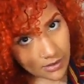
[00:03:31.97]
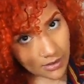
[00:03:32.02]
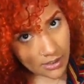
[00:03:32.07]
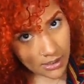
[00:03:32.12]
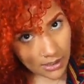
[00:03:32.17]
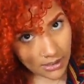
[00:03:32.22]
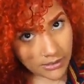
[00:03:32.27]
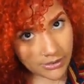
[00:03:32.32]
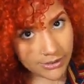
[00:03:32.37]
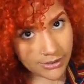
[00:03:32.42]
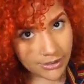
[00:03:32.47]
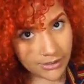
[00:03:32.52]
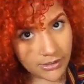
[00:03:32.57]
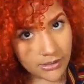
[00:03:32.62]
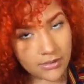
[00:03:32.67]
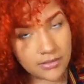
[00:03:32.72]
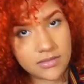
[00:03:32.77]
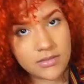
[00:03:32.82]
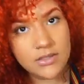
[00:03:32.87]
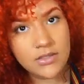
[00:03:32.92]
color,
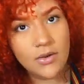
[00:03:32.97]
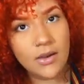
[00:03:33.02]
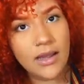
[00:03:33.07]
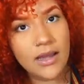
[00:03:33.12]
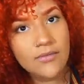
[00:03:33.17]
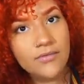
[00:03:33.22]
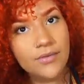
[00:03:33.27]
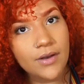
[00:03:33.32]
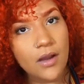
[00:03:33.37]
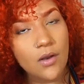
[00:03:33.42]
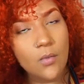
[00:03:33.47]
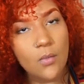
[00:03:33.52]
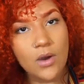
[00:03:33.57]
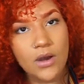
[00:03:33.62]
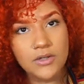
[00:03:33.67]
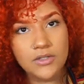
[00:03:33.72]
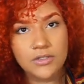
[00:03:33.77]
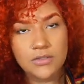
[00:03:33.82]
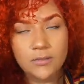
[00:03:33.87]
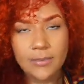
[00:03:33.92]
so I have not
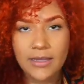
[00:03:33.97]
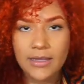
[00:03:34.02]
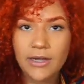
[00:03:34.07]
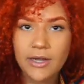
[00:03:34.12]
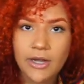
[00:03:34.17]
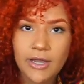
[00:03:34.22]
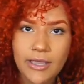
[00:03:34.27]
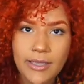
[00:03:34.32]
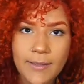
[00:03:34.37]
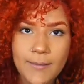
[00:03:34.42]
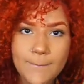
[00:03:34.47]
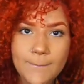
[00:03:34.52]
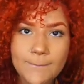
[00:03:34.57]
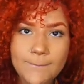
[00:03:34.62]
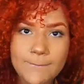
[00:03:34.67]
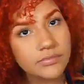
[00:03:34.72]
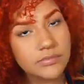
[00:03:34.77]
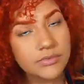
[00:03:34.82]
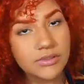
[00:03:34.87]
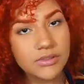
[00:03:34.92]
washed my hair yet.
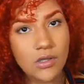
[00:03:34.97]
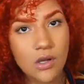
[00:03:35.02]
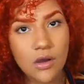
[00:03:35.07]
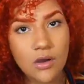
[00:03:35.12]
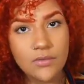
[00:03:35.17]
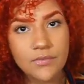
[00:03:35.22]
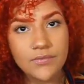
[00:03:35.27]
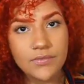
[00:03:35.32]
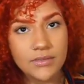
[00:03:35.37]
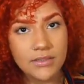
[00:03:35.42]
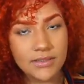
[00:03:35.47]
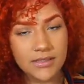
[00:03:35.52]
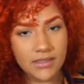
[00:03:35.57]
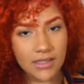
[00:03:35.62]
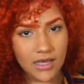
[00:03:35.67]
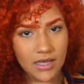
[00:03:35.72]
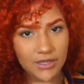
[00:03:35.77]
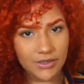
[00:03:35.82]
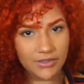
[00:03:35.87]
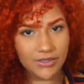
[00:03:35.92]
So hopefully the
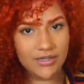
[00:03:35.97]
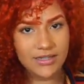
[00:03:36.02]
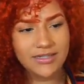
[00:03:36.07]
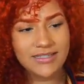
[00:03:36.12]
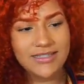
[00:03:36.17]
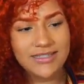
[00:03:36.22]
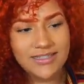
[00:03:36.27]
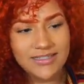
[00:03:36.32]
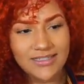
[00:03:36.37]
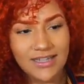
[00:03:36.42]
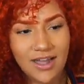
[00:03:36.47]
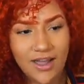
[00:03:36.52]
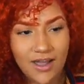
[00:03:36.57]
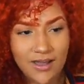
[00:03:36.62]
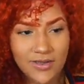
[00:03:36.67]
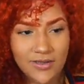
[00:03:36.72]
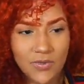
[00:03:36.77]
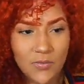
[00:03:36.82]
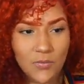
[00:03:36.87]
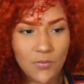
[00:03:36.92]
color does
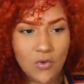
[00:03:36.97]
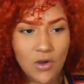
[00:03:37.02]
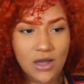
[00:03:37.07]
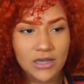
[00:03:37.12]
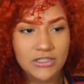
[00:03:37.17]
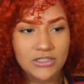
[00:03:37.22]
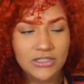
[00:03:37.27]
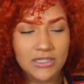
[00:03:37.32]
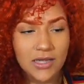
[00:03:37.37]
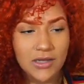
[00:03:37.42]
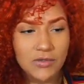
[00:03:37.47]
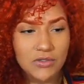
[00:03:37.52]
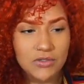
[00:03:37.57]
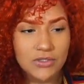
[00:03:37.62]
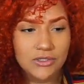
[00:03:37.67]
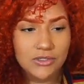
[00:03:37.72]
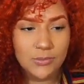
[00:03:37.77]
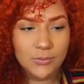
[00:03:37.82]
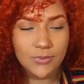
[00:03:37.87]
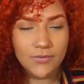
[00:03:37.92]
not wash out
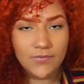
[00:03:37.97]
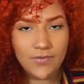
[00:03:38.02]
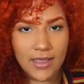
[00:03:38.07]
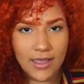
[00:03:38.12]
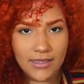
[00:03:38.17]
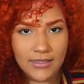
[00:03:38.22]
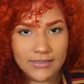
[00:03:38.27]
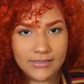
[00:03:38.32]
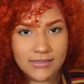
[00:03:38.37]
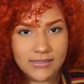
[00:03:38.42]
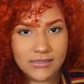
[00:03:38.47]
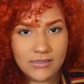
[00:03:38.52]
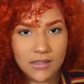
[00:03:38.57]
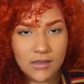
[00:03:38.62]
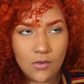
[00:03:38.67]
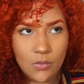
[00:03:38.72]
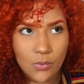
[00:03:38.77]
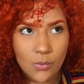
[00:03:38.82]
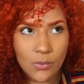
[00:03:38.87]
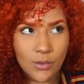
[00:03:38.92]
super fast,
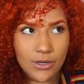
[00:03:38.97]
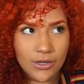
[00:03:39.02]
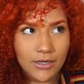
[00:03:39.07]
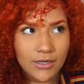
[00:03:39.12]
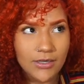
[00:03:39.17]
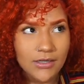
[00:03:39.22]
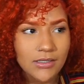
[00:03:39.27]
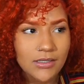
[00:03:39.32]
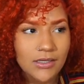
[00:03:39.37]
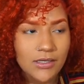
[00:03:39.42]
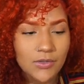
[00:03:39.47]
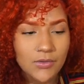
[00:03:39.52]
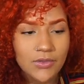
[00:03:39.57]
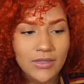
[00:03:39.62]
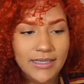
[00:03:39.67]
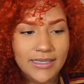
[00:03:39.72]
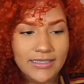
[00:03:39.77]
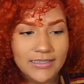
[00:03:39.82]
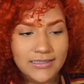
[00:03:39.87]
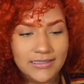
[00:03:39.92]
or, you know,
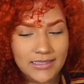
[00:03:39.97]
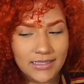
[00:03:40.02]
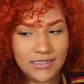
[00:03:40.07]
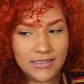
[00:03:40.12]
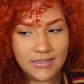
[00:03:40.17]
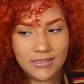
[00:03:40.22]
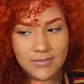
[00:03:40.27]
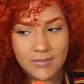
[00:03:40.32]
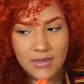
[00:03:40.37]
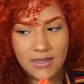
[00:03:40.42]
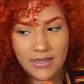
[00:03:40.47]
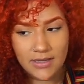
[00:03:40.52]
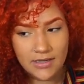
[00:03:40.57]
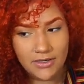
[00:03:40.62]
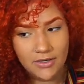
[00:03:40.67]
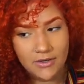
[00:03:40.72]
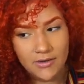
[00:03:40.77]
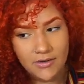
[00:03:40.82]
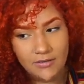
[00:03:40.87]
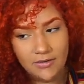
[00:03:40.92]
like it stains my
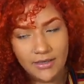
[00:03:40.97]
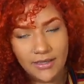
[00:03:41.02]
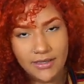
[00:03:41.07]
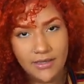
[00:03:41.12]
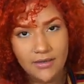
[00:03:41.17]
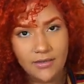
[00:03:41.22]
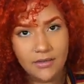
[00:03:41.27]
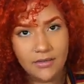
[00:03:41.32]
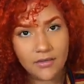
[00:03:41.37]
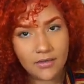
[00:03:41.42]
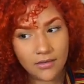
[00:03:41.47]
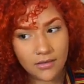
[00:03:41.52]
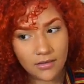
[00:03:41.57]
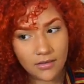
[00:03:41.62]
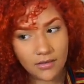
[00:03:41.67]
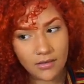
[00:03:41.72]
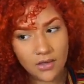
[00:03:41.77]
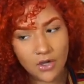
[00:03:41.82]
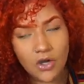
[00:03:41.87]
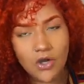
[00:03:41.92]
hair like
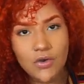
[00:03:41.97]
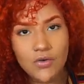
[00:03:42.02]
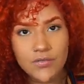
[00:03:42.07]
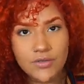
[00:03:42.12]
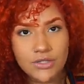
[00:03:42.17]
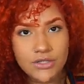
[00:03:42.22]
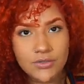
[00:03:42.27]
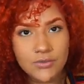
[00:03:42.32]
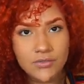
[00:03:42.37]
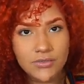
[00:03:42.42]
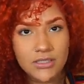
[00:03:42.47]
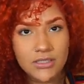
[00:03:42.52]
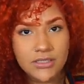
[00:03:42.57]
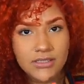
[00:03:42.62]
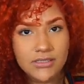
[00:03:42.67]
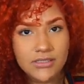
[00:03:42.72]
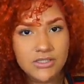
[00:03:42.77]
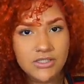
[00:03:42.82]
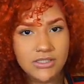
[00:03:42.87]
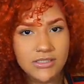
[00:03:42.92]
Overtone
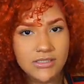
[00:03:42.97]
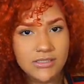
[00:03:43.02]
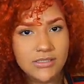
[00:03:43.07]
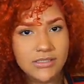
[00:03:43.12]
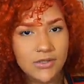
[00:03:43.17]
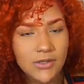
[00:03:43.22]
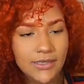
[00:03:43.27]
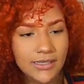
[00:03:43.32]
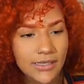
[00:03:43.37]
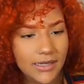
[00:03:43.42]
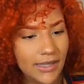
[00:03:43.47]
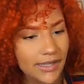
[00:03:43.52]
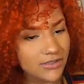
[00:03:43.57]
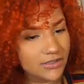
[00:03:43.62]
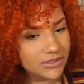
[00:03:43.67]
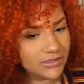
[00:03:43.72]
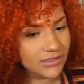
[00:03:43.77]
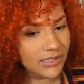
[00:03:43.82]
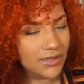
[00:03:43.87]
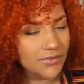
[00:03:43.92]
does, just so I can
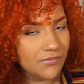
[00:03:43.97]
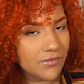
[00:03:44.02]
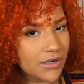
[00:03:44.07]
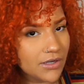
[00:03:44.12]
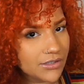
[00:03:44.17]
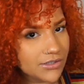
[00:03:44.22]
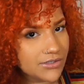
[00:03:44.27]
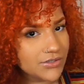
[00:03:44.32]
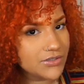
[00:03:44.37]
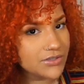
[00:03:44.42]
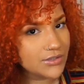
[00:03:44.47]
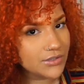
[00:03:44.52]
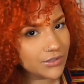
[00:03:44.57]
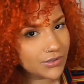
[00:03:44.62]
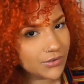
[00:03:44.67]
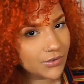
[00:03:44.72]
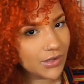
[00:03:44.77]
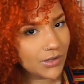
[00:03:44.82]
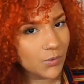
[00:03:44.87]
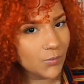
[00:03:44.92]
actually have color still.
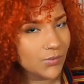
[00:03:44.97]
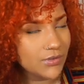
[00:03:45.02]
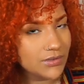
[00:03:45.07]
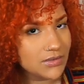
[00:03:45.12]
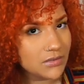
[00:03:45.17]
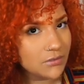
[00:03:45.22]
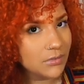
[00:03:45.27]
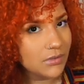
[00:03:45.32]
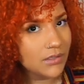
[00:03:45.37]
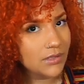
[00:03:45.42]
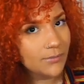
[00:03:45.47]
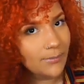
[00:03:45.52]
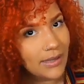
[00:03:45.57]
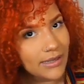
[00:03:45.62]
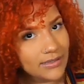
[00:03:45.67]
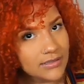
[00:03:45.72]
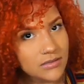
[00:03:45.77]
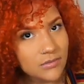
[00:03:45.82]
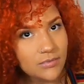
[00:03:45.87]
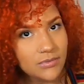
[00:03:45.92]
I don't want it to be
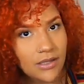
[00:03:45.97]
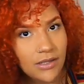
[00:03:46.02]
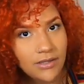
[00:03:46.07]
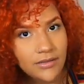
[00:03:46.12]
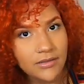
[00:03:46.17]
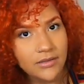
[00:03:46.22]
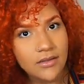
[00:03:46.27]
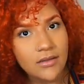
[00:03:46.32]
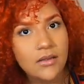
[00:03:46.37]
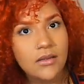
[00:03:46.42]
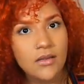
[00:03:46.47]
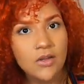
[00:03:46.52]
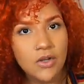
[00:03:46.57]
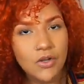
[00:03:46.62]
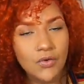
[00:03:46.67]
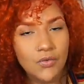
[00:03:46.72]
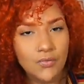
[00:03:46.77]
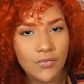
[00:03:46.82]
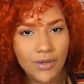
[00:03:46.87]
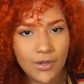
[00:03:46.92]
back to blonde
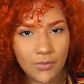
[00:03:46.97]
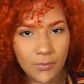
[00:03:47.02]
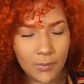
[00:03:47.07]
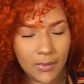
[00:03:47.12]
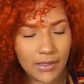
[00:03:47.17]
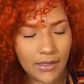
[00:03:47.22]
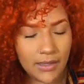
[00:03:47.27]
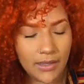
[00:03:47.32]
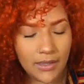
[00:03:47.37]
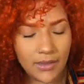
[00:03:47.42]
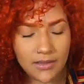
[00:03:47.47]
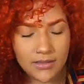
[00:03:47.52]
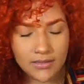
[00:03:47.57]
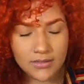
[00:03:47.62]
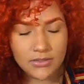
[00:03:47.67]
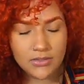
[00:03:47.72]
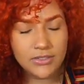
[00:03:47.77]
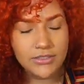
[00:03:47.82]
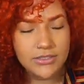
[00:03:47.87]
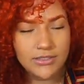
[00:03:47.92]
right away.
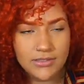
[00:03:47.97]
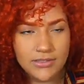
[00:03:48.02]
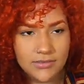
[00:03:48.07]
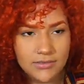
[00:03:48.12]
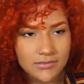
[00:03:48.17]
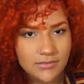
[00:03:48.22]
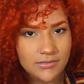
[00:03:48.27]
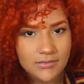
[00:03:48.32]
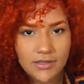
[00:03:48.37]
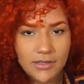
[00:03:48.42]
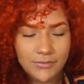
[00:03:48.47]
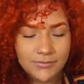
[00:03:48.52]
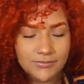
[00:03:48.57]
It's just, no.